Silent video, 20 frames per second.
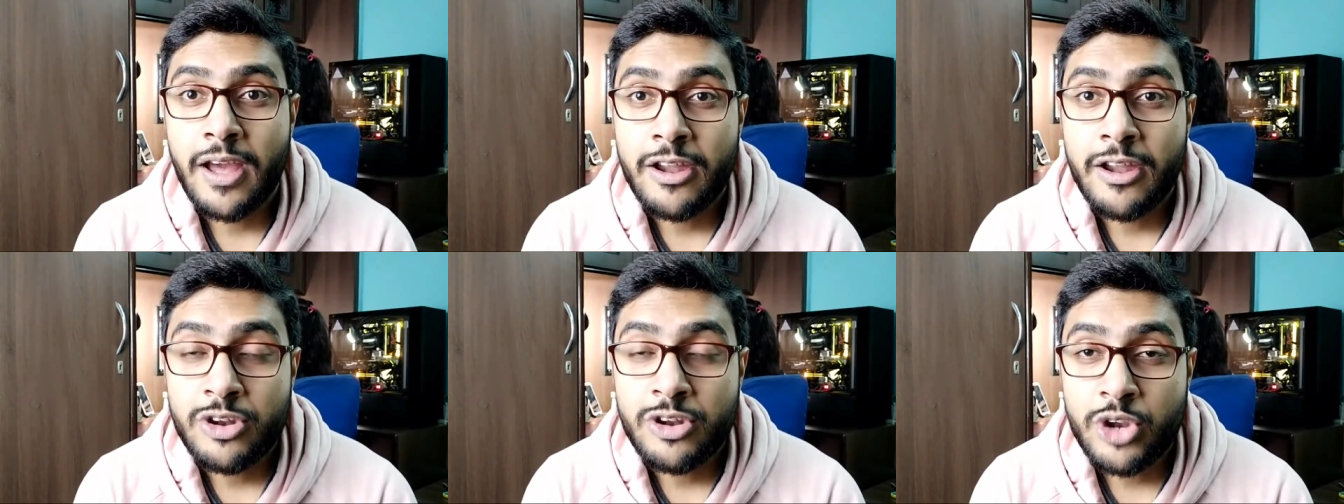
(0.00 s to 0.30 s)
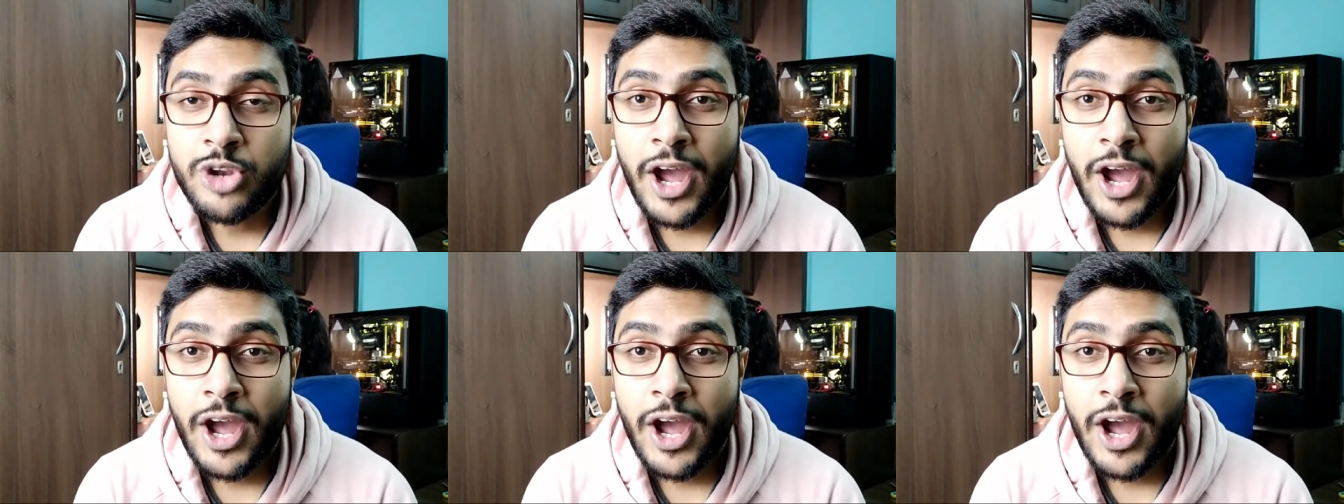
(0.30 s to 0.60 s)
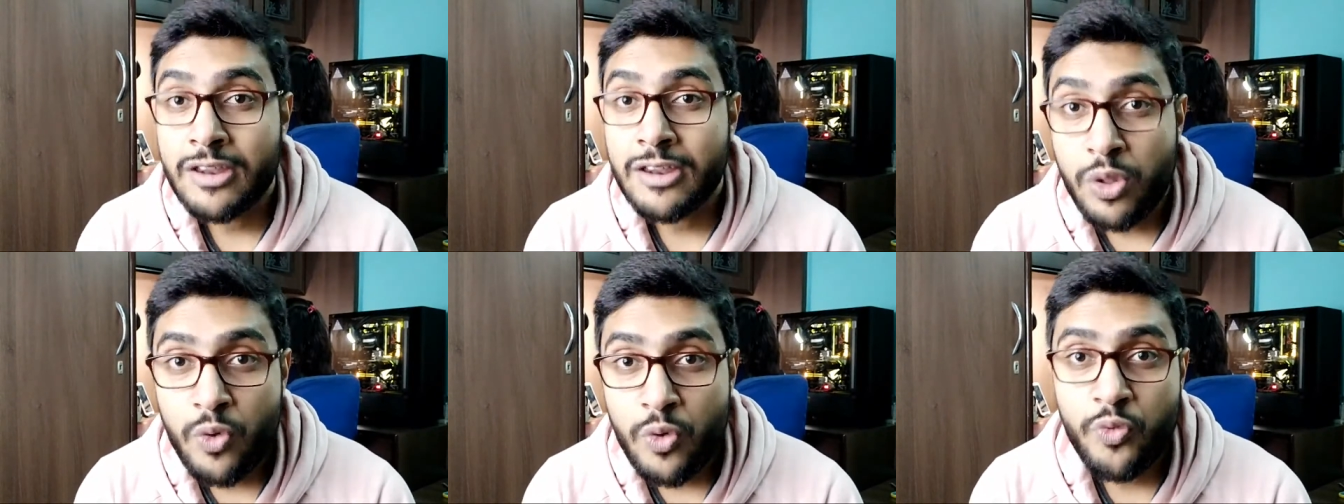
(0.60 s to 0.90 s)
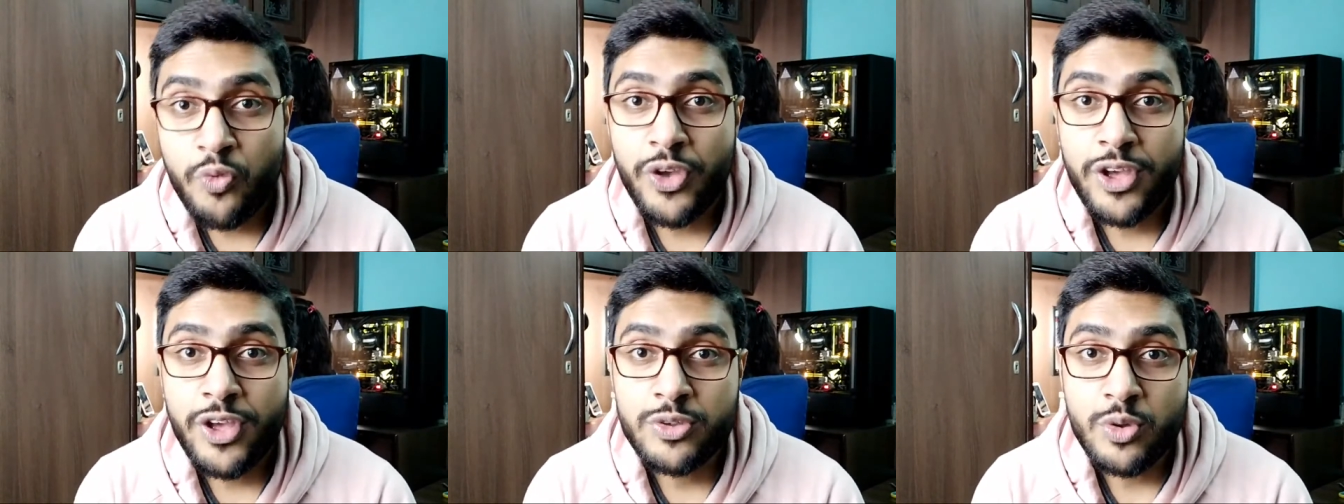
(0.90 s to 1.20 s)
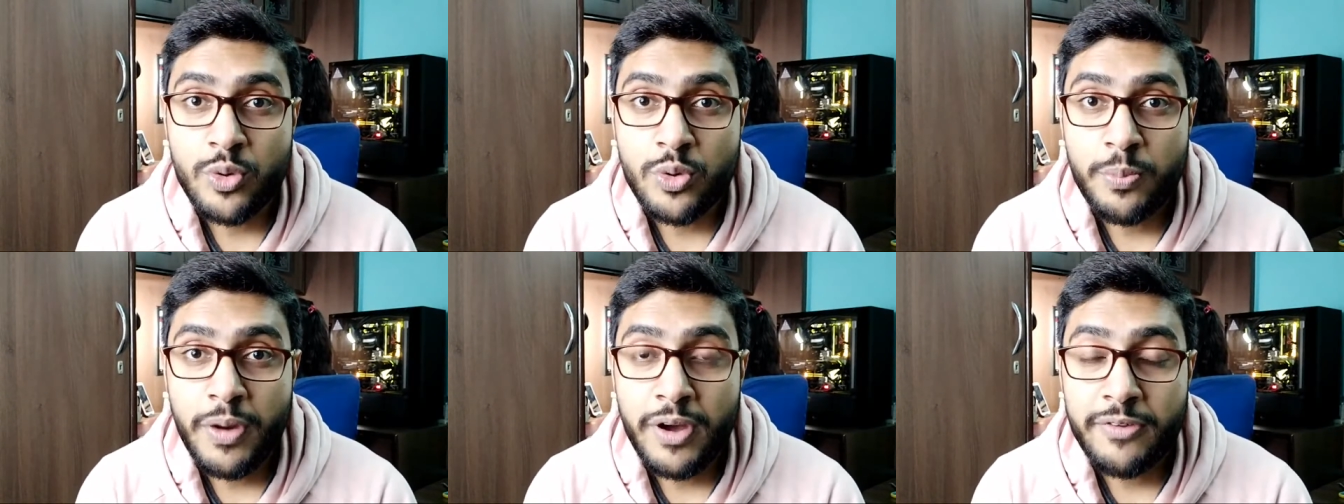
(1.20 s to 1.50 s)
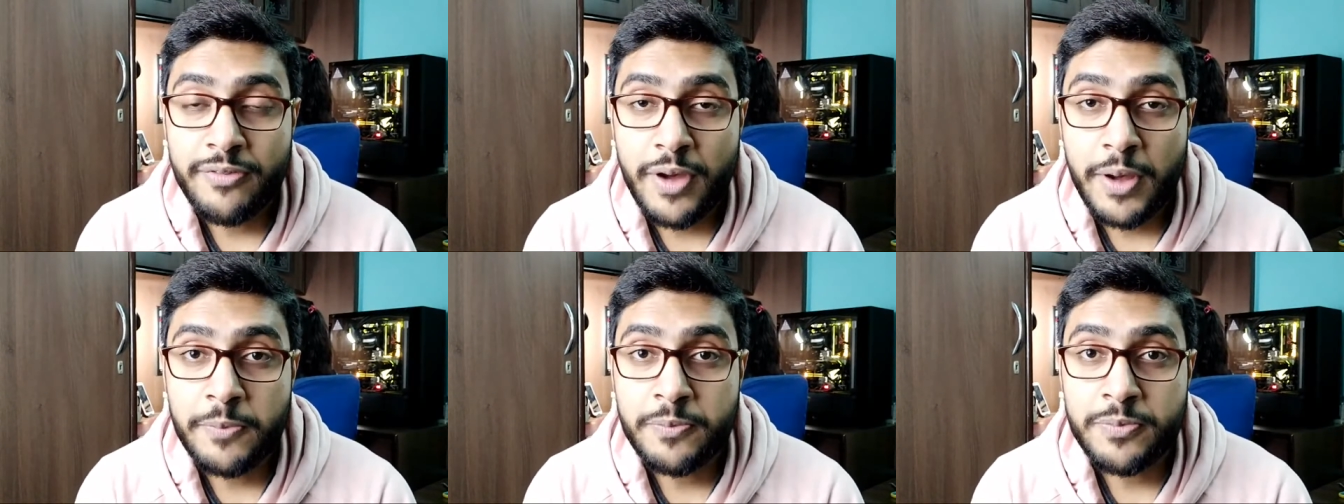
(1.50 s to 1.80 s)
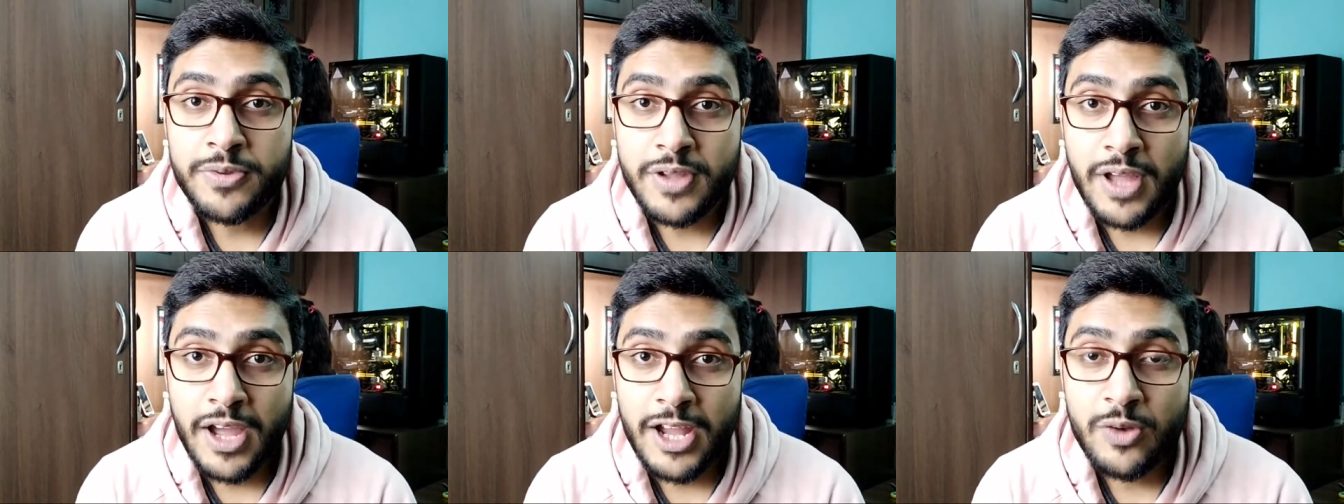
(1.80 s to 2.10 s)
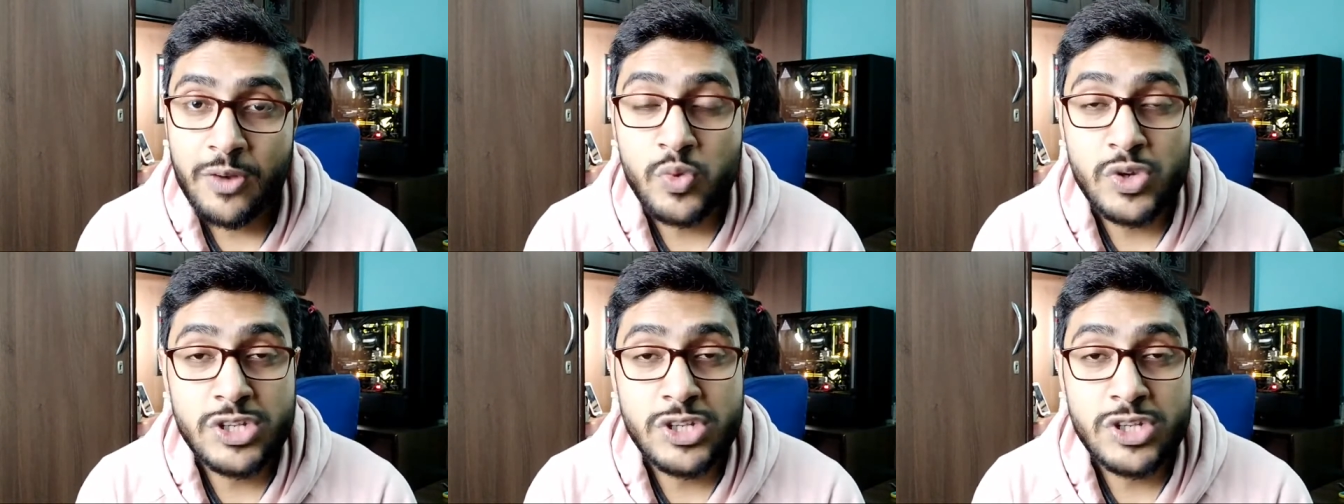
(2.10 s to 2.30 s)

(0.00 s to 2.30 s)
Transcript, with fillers: an entire new face of my website,